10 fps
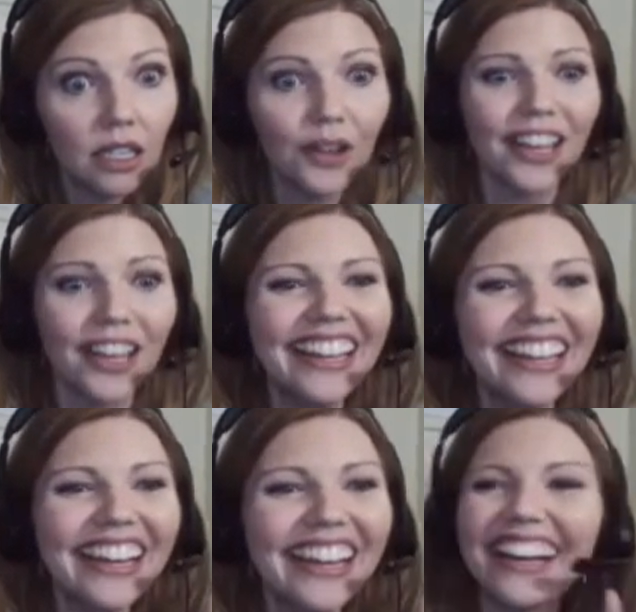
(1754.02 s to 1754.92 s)
Okay.
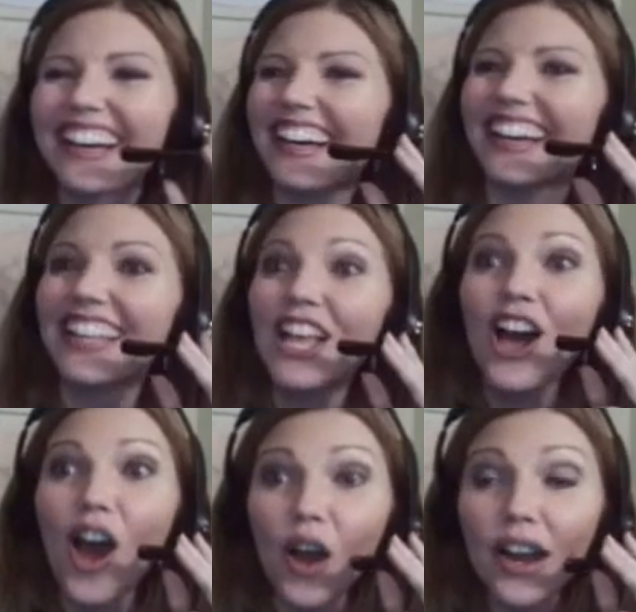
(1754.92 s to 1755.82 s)

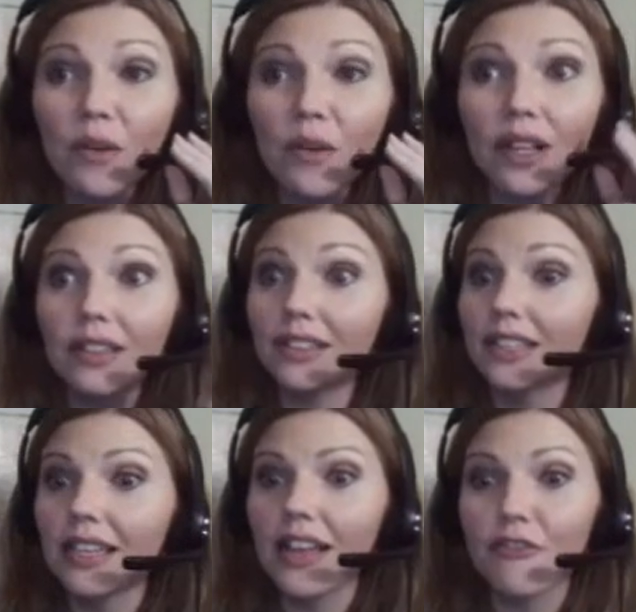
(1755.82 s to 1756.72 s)
All right. Well,
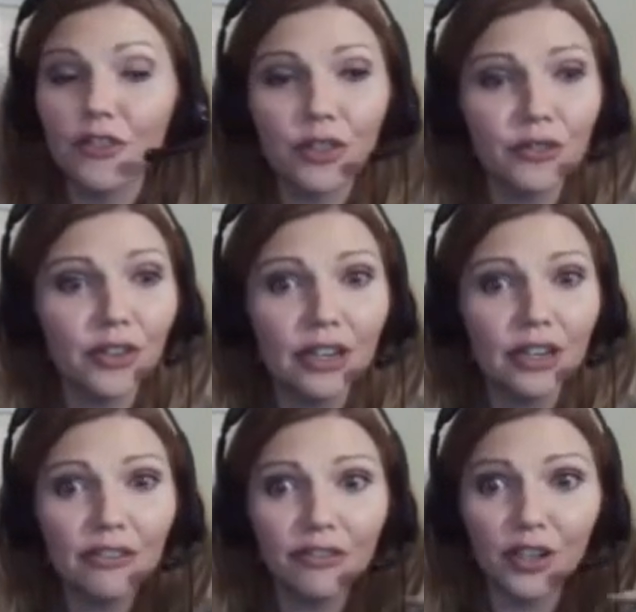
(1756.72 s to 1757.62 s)
for the
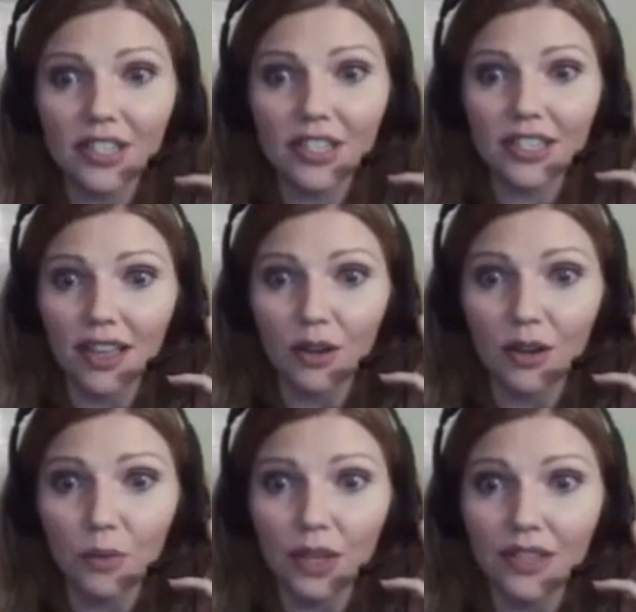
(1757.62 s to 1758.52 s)
very first
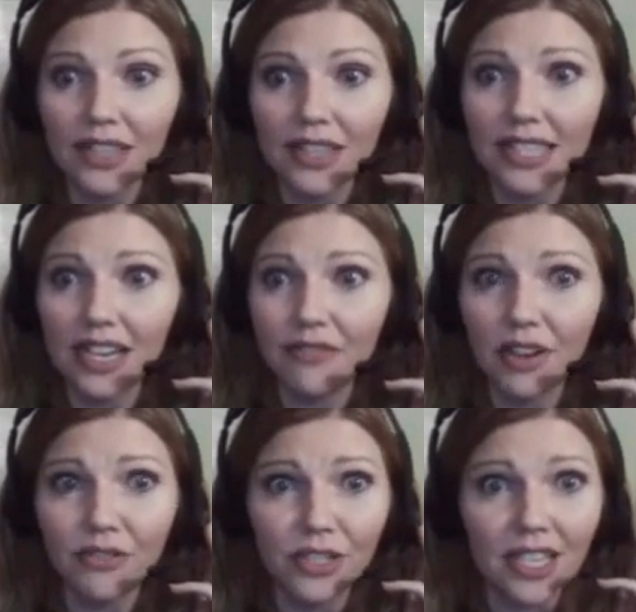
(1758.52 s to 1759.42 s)
one of these that
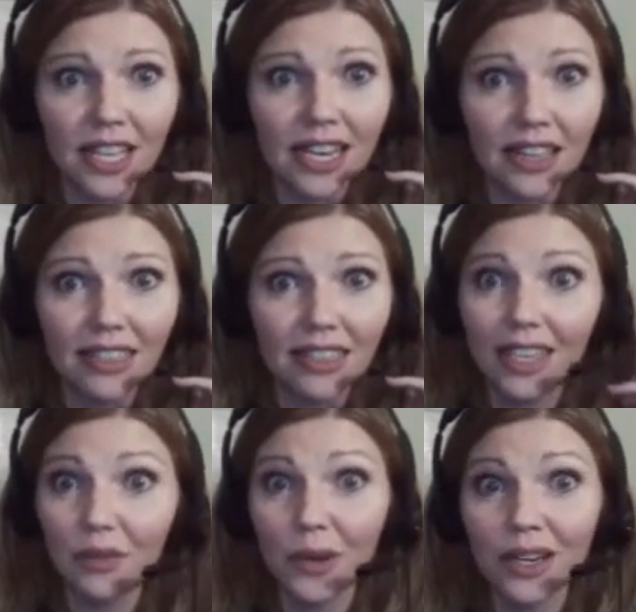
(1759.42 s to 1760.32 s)
I've ever done, I
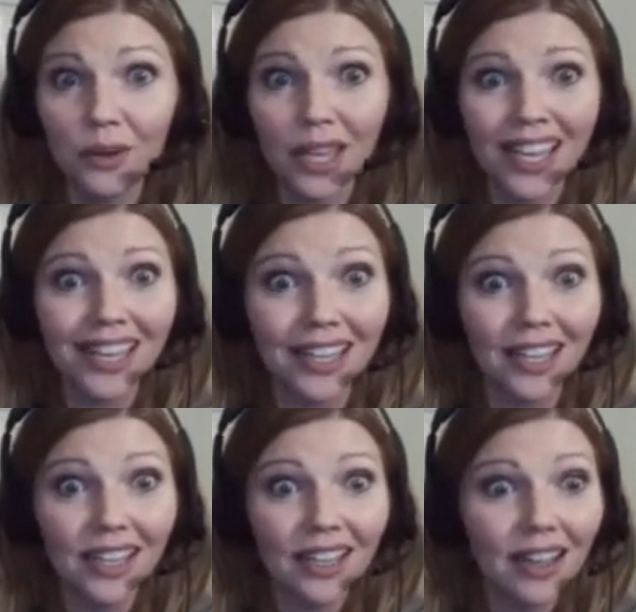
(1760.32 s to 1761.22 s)
think it went okay.